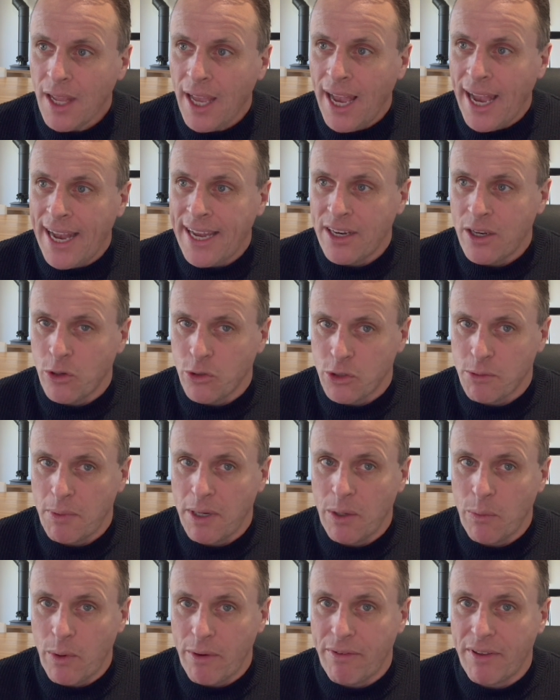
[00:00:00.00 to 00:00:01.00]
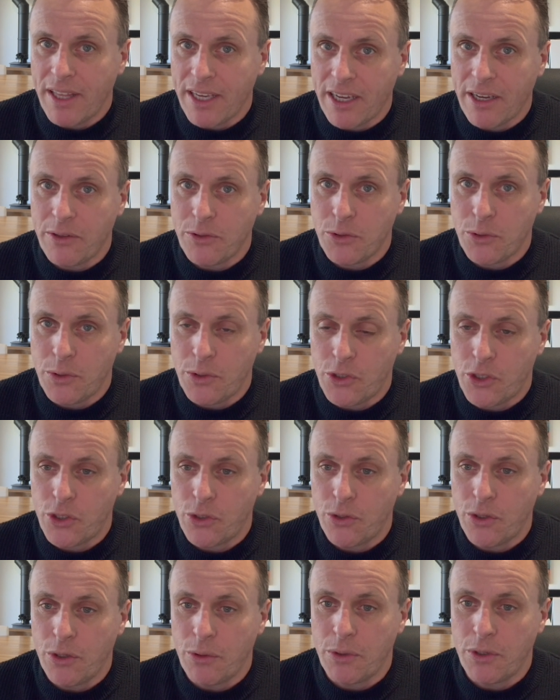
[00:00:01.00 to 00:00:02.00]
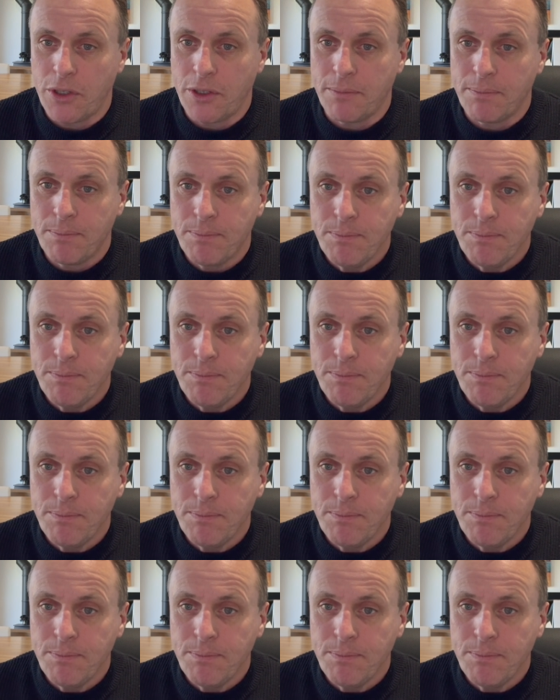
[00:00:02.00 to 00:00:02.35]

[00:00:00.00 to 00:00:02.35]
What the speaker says: and ultimately whether they're going to insure you or not.